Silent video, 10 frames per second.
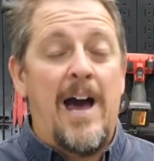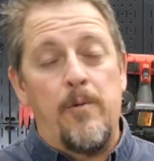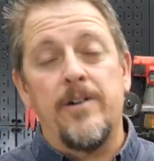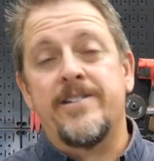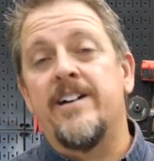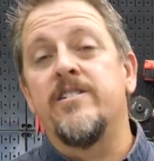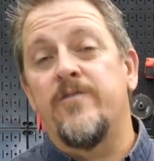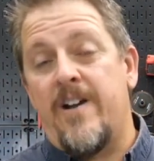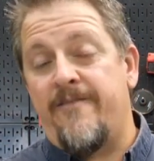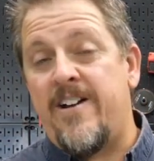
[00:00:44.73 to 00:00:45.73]
I will tell you
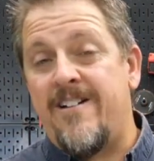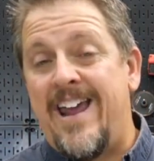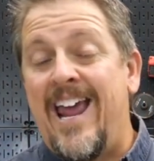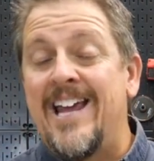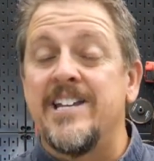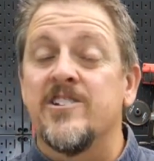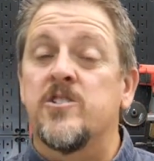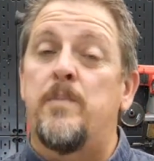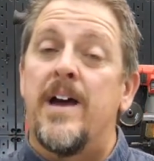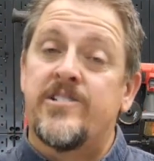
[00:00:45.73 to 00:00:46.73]
they're very handy,
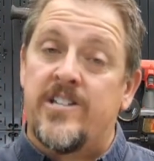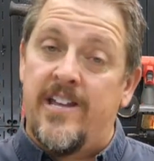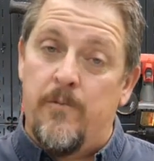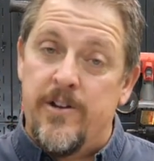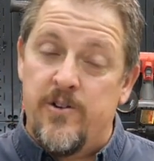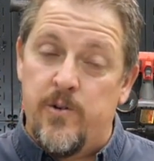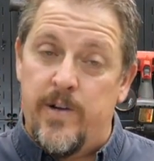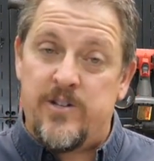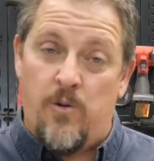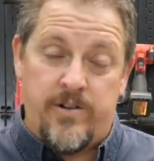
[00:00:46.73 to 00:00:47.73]
especially when you're
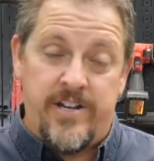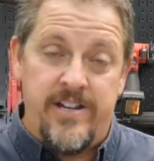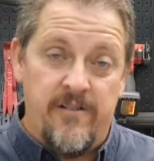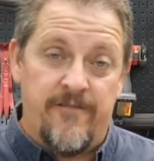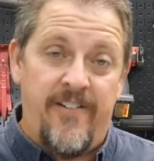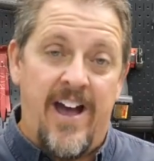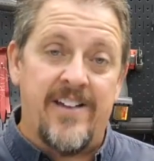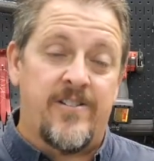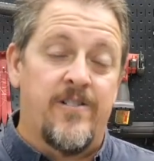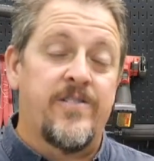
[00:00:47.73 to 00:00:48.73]
doing torque to yield
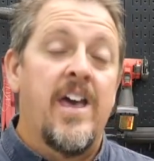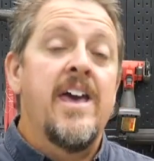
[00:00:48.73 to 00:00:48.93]
fasteners,